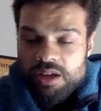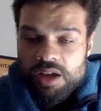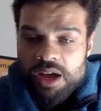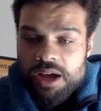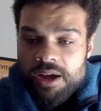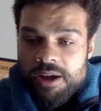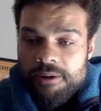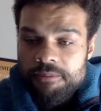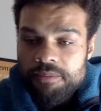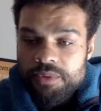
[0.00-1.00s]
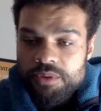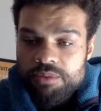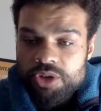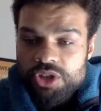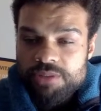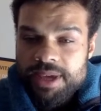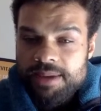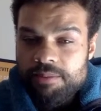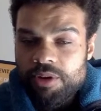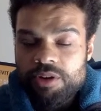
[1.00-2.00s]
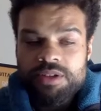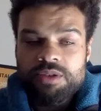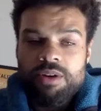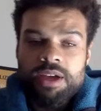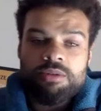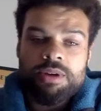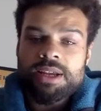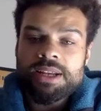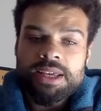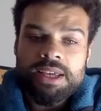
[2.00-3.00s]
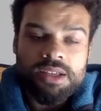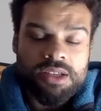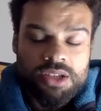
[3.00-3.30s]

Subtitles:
because you're making progress quite quickly,